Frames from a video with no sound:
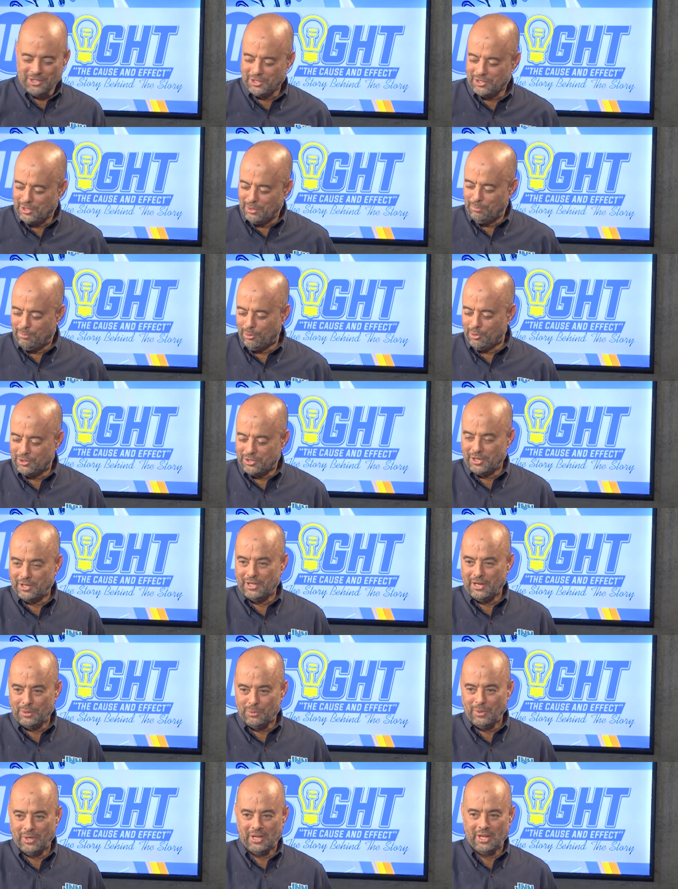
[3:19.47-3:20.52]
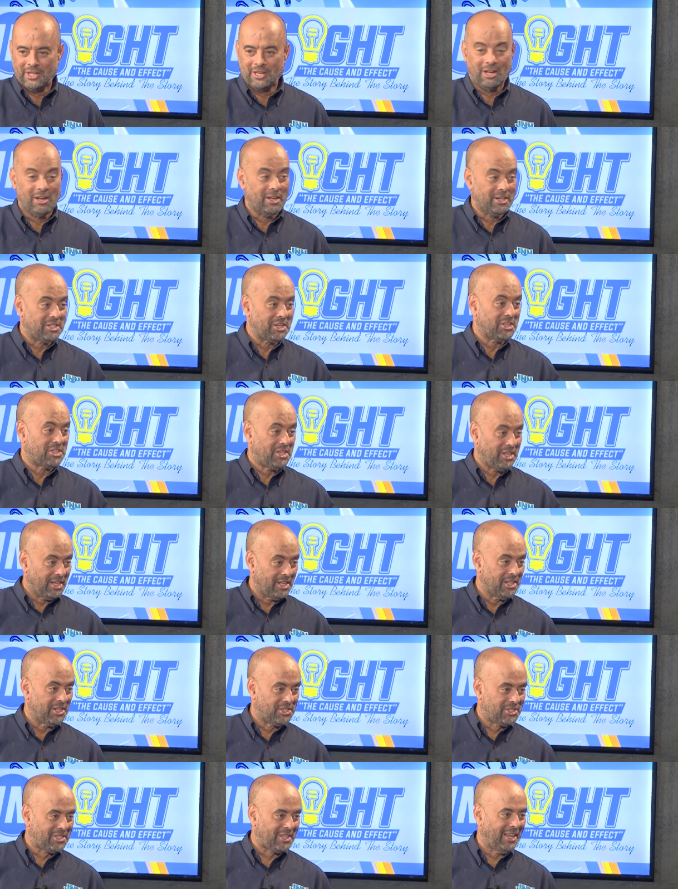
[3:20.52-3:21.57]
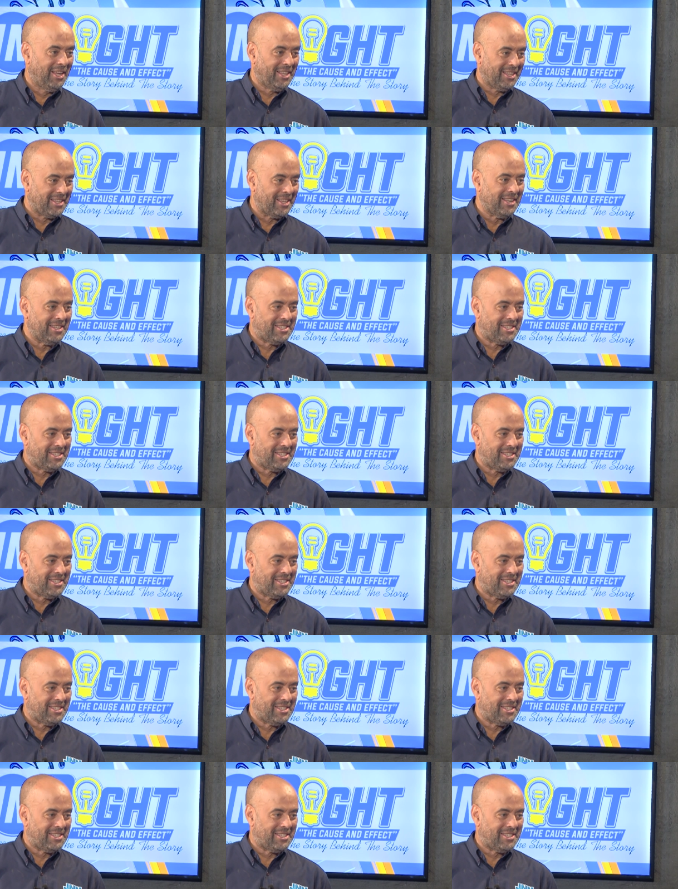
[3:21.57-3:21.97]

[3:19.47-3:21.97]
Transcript: it's important that we get a lot of sales. Yes?